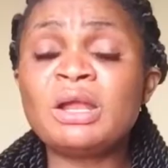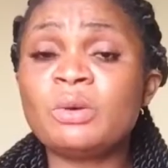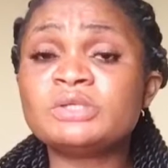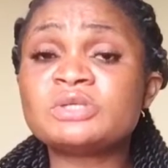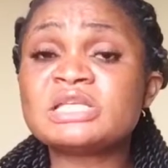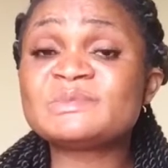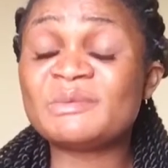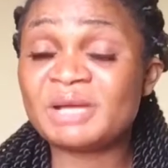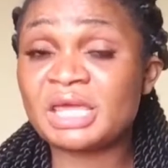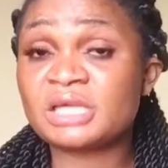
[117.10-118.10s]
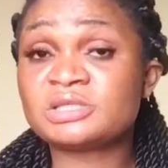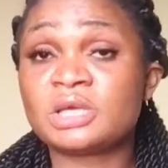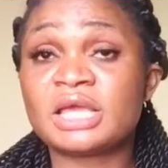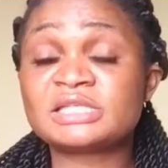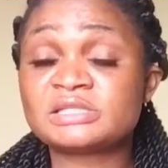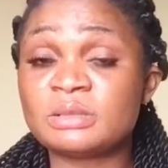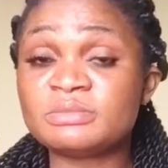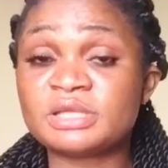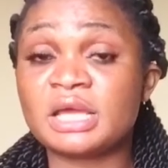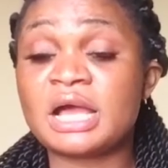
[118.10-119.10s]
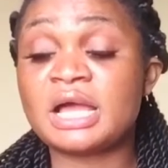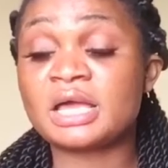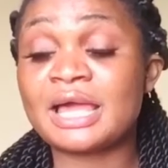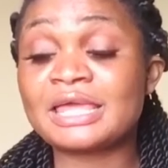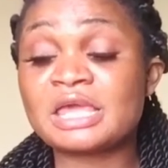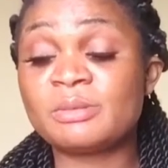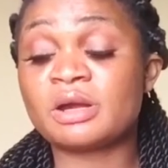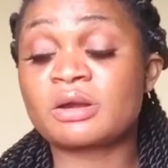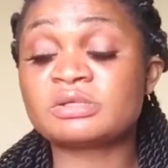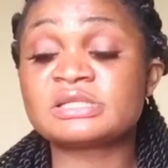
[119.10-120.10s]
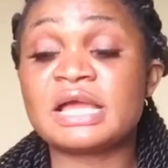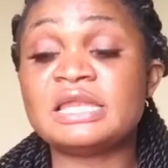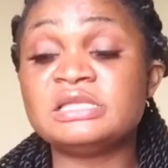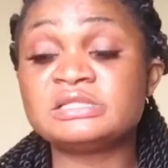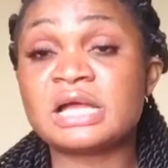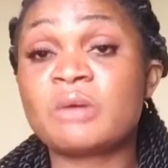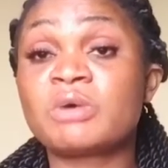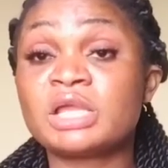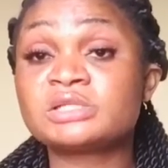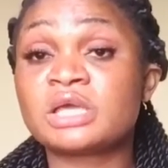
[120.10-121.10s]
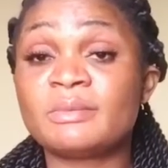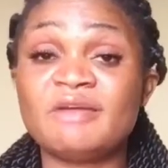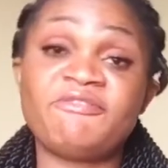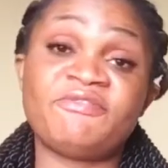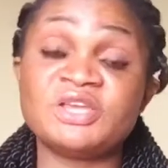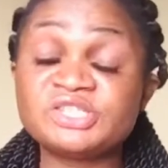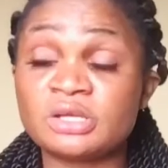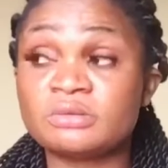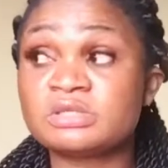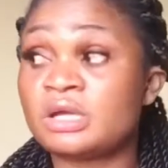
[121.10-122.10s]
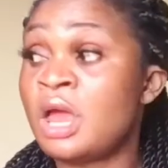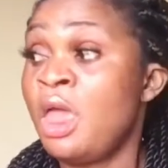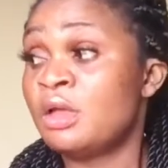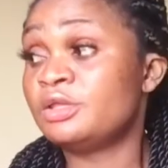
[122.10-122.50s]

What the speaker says: went to a supermarket to get something, I came across the Aneeza. I wanted to get my facials, the